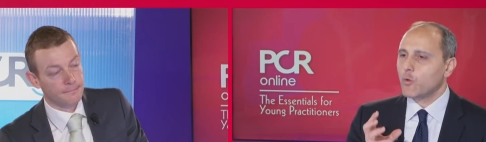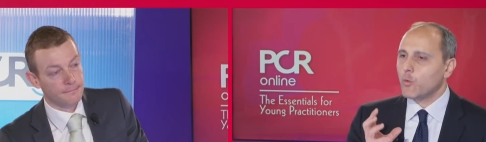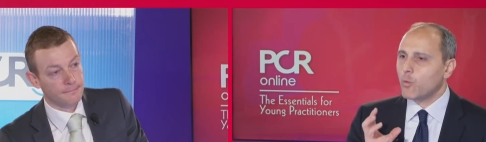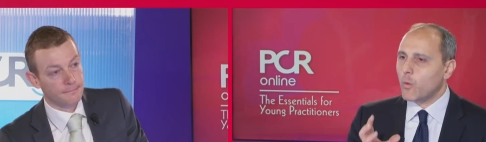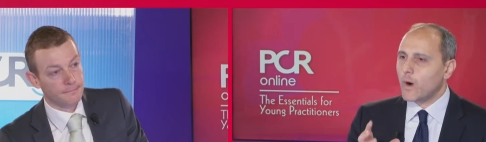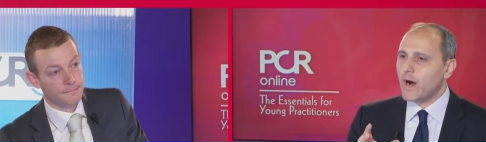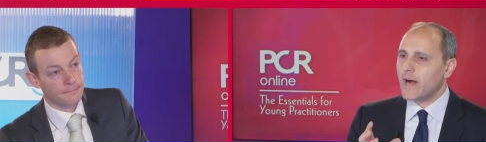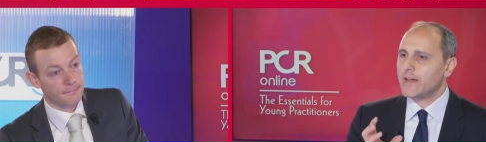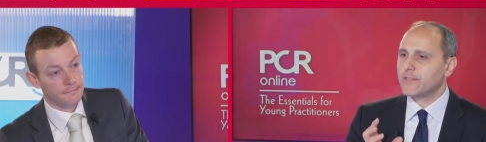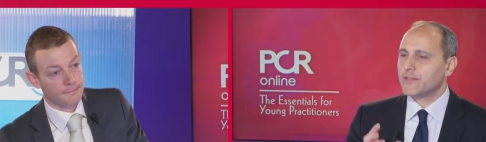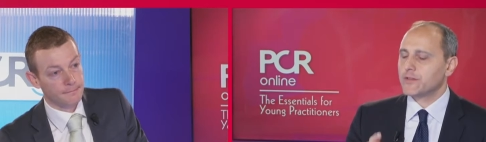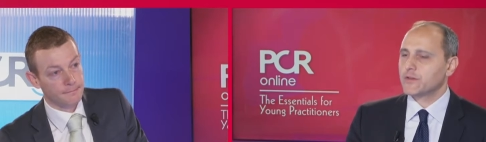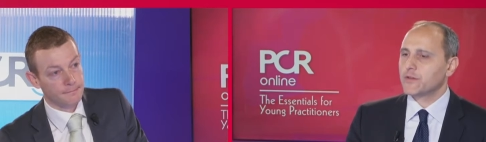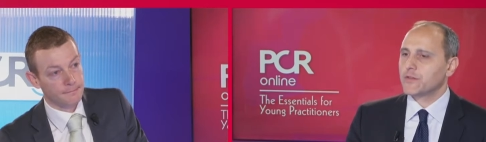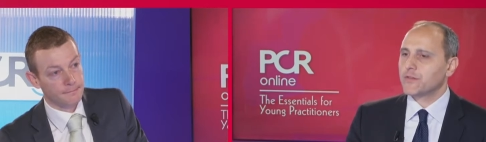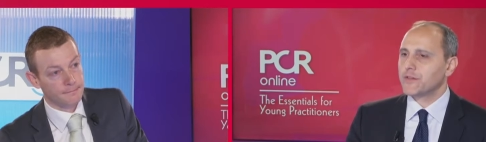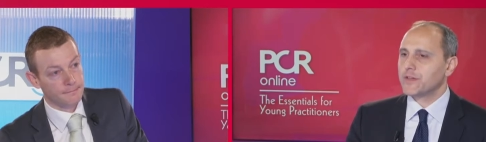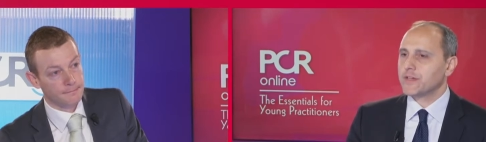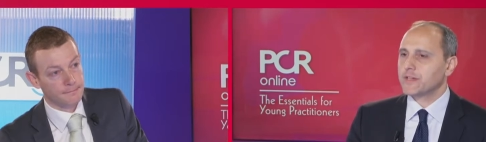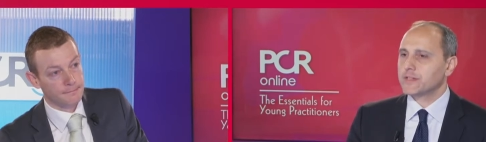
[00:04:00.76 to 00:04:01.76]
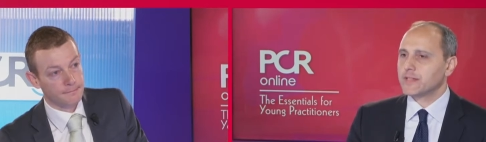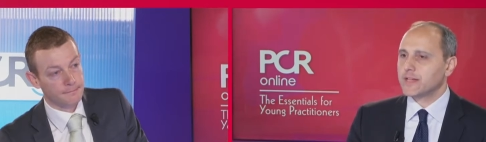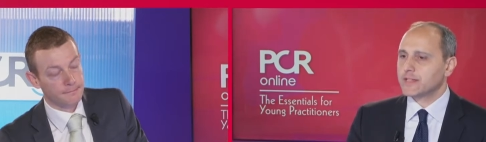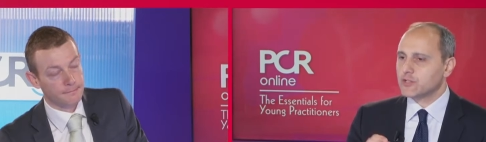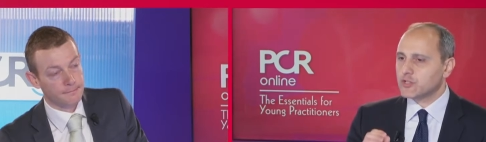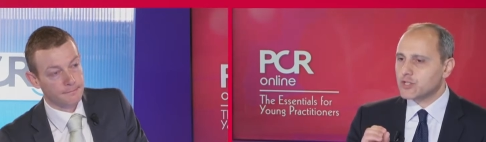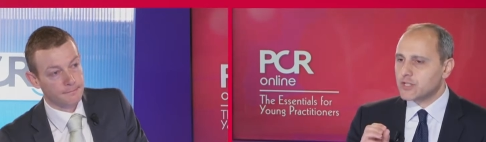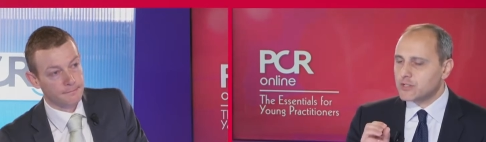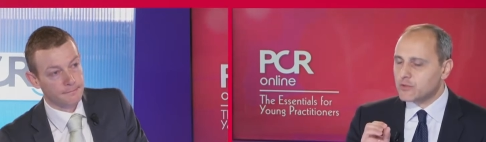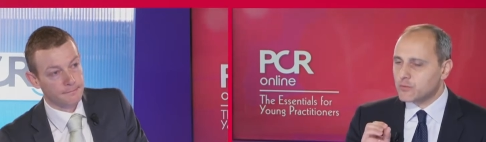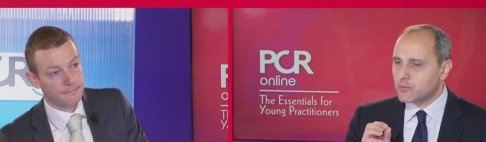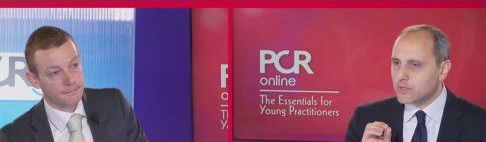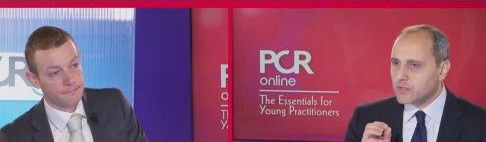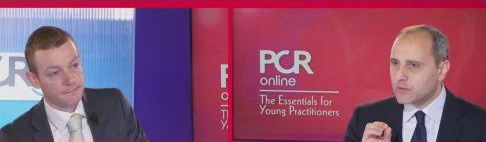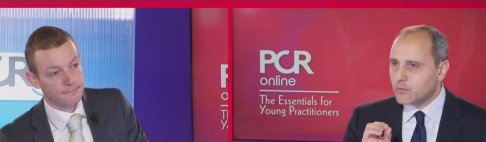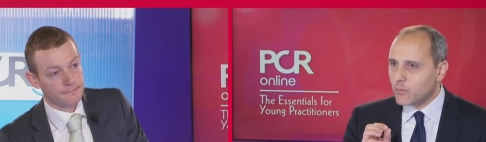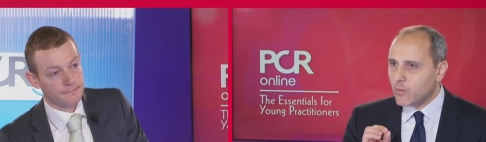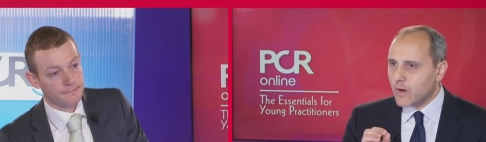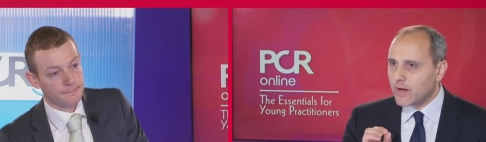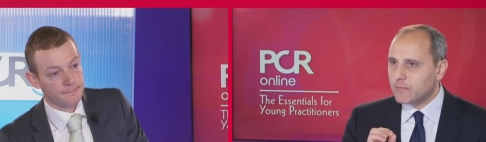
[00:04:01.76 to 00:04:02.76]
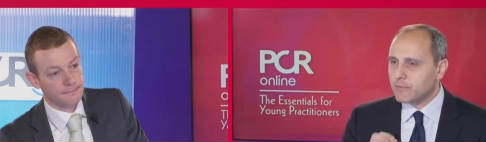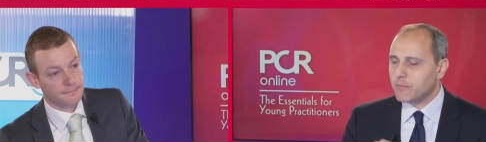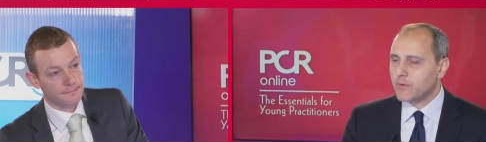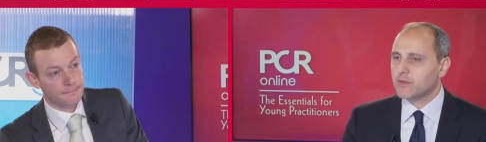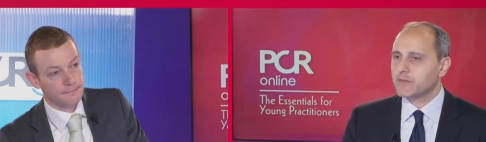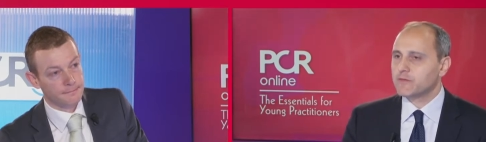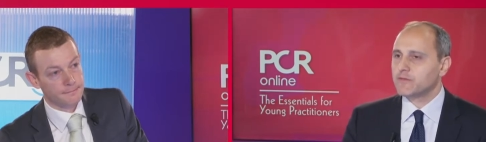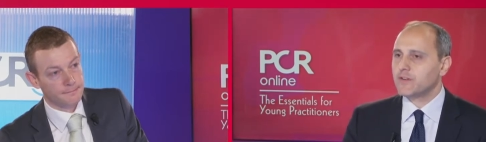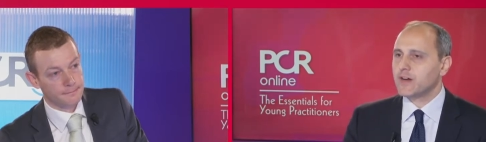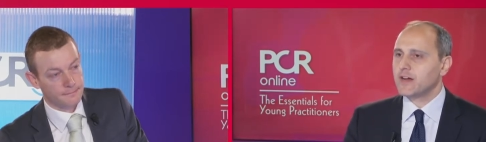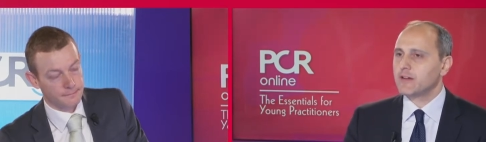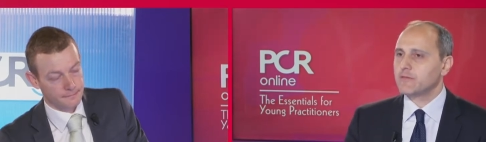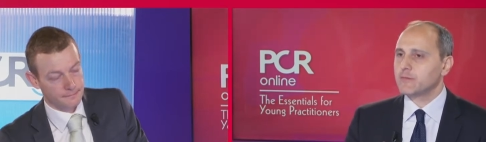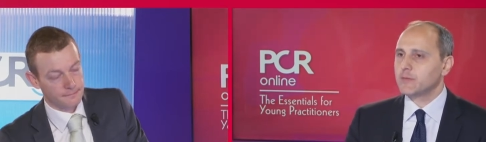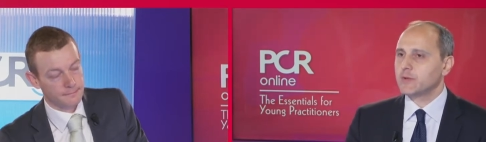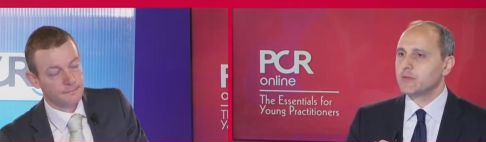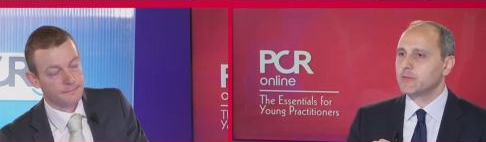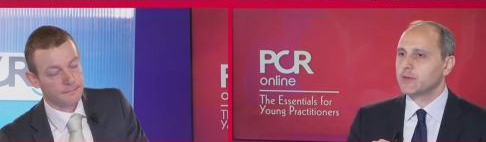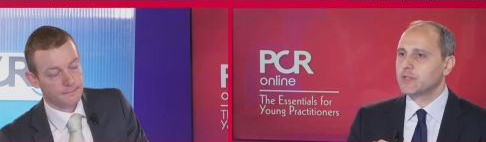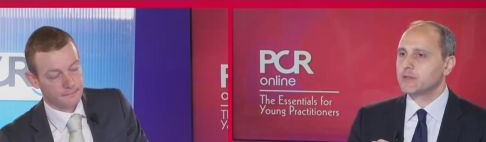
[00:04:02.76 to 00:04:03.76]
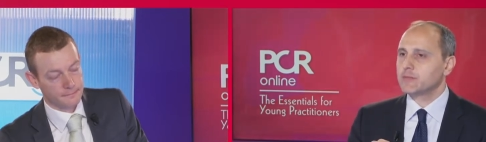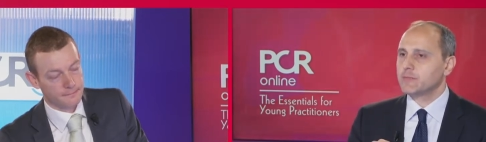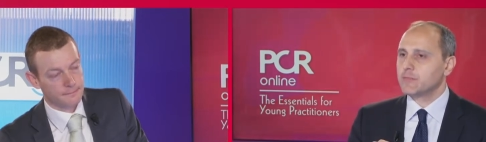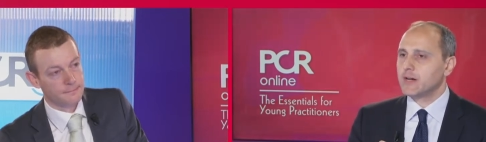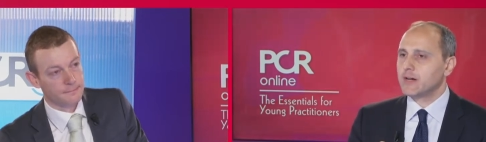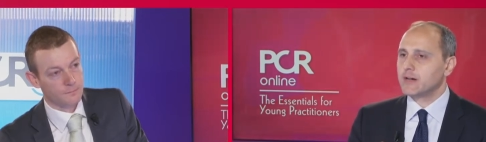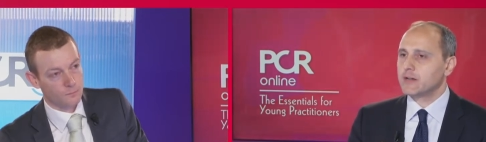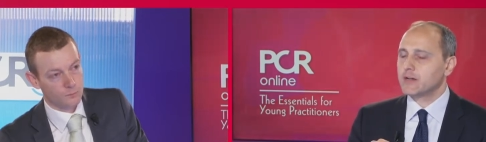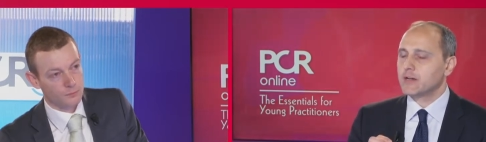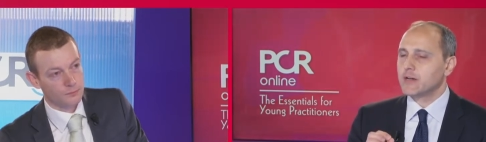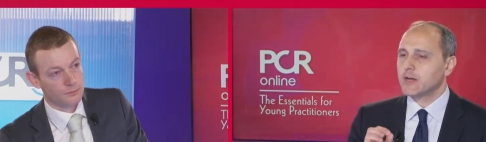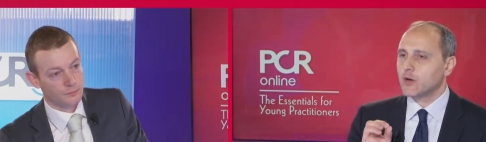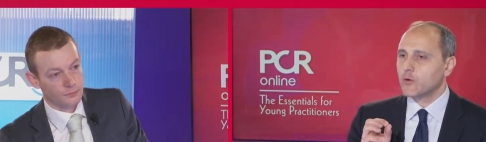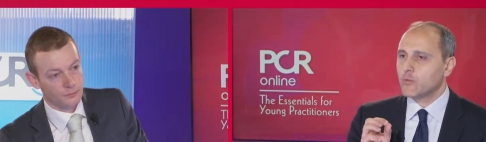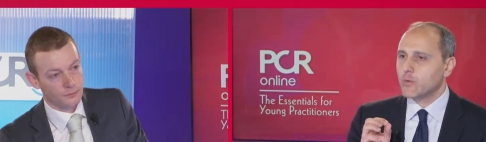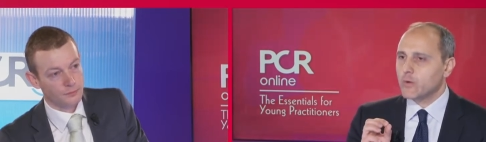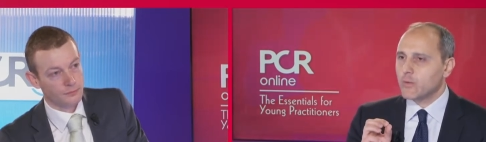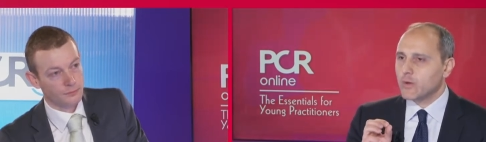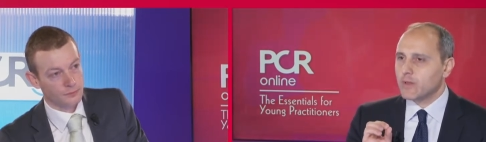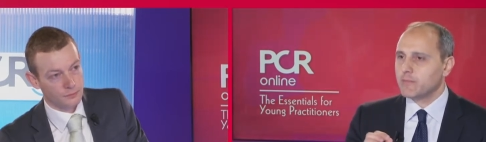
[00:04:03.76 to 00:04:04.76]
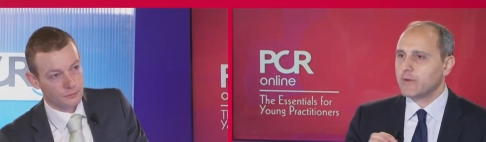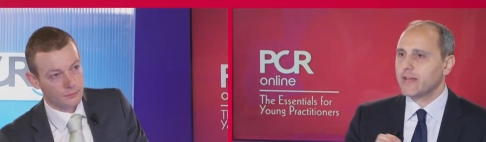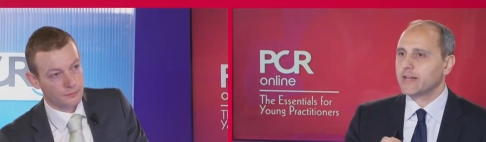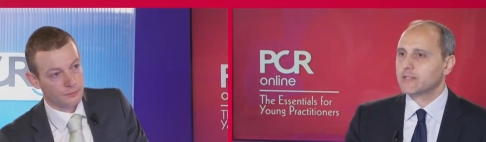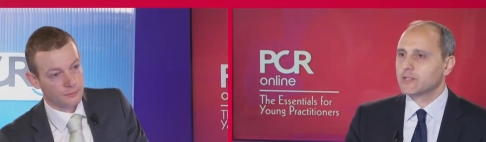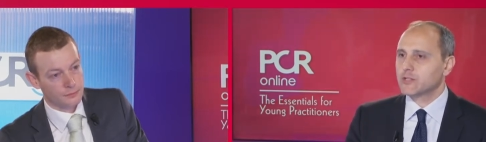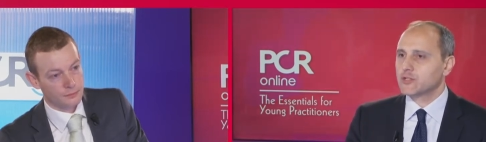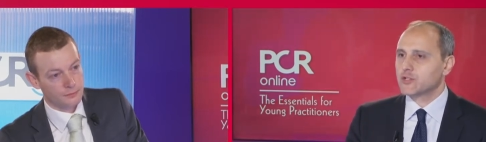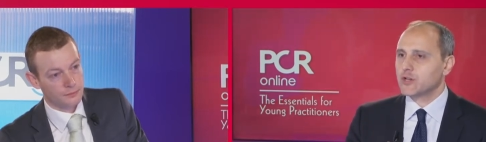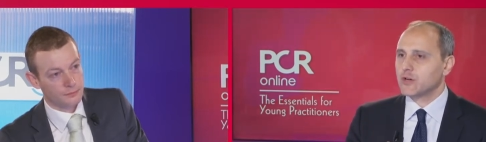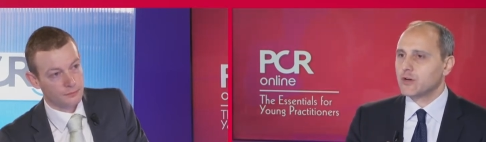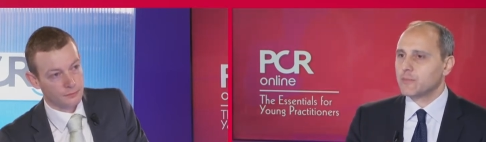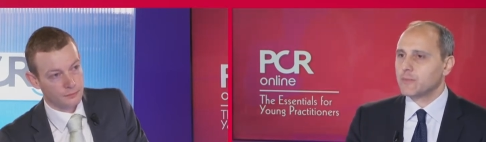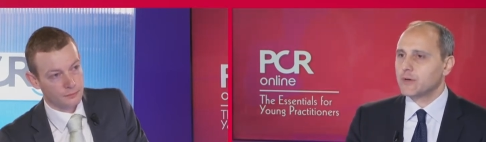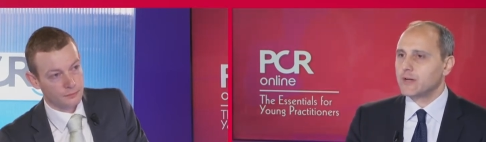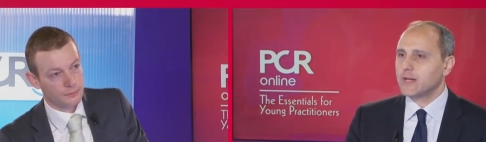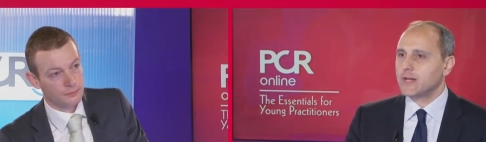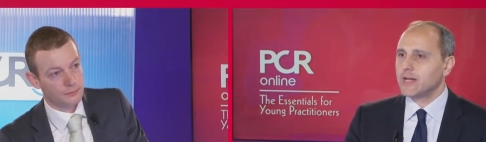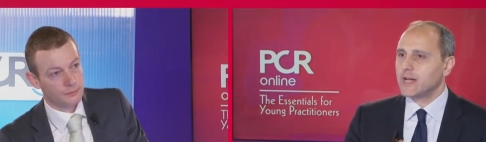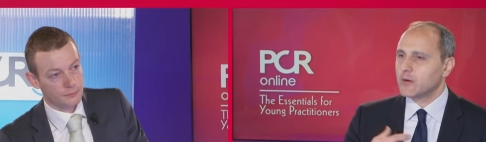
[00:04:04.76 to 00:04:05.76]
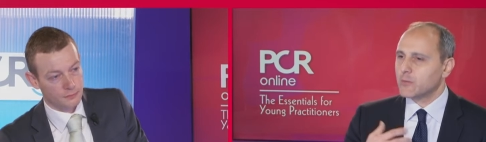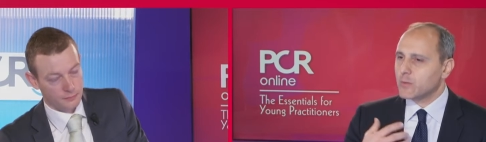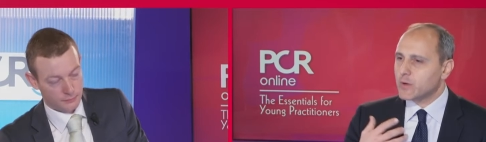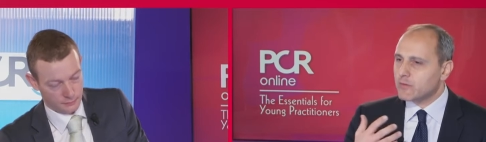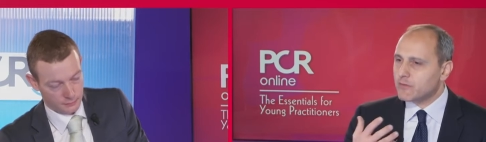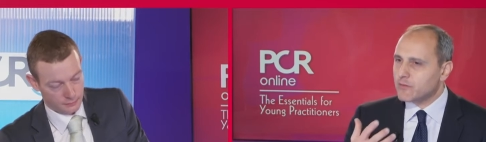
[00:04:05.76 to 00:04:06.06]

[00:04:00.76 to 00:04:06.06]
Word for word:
Speaker 1: Why do you think that just with a one point five millimeter burr, we will make the job and will